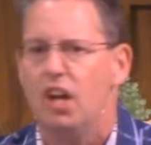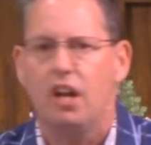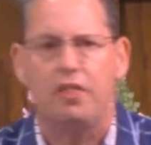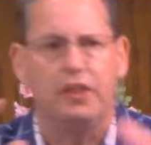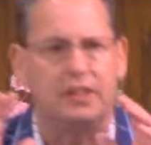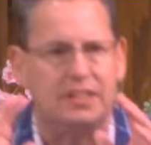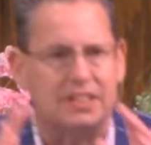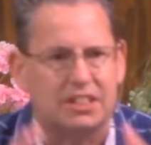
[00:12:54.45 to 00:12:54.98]

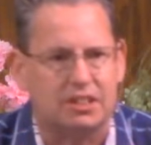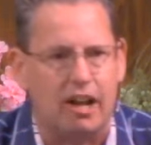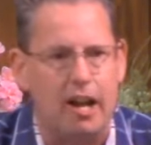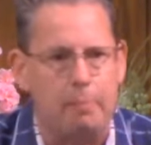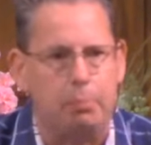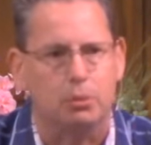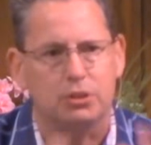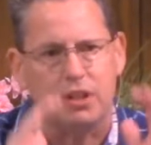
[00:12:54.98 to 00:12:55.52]
the
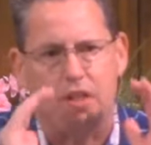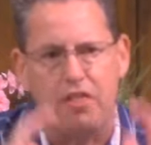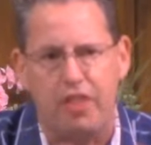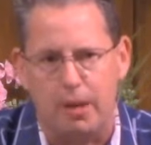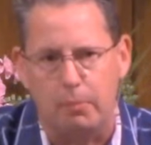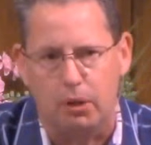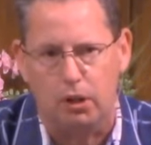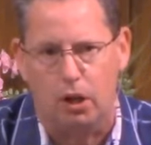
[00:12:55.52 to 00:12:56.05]
disciples and
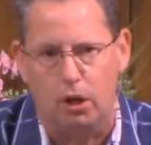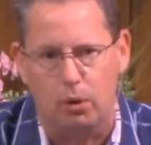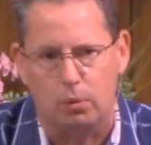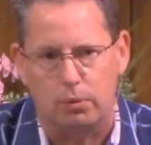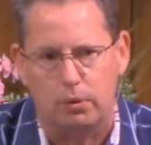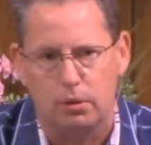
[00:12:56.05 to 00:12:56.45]
them alone.